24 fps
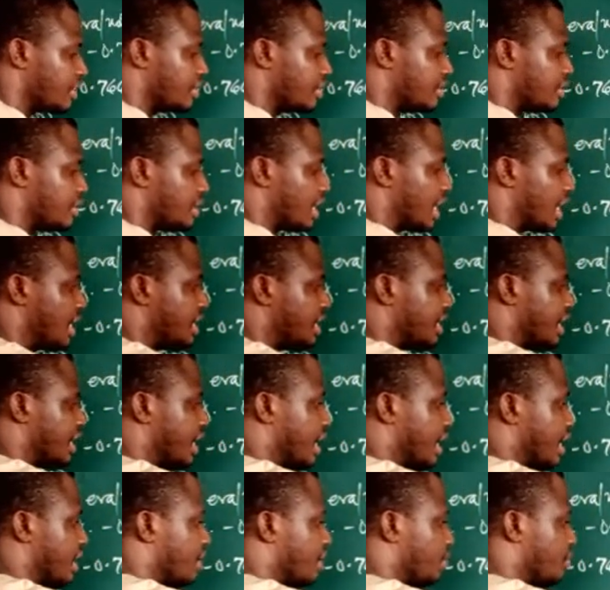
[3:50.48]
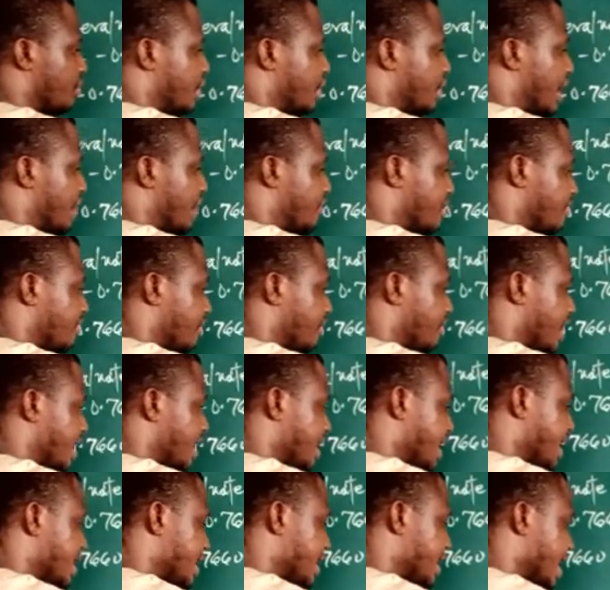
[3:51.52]
and we have
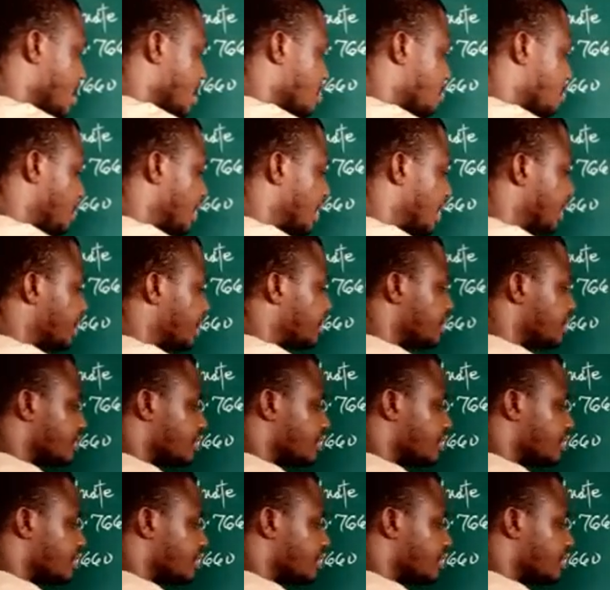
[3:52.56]
divided that plane